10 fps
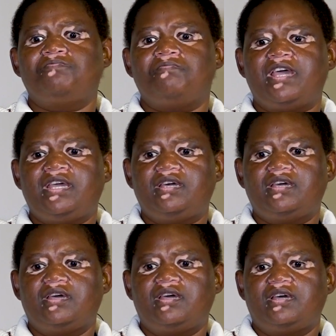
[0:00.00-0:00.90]

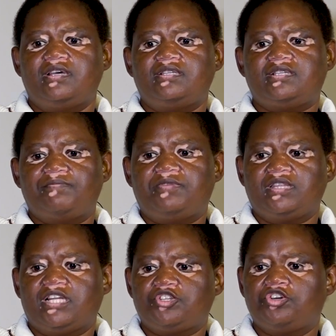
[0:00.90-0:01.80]
make
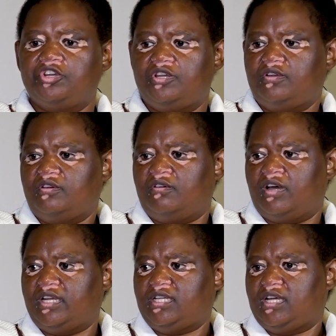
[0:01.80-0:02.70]
something that's good,
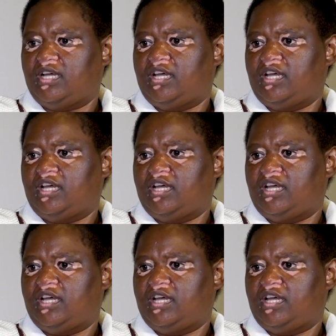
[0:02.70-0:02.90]
right?